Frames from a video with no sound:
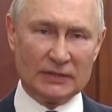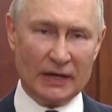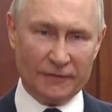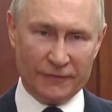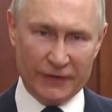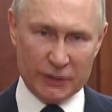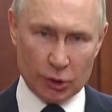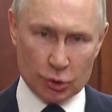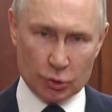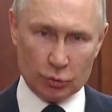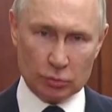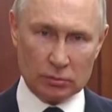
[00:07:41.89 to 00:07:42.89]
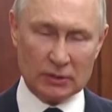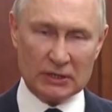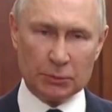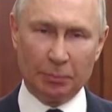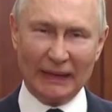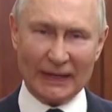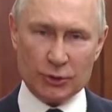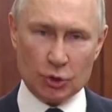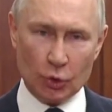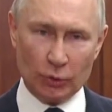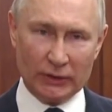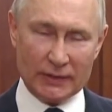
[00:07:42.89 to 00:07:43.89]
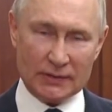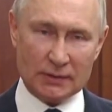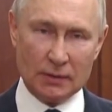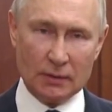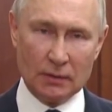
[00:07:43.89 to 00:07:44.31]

He planned to meet Russian President Vladimir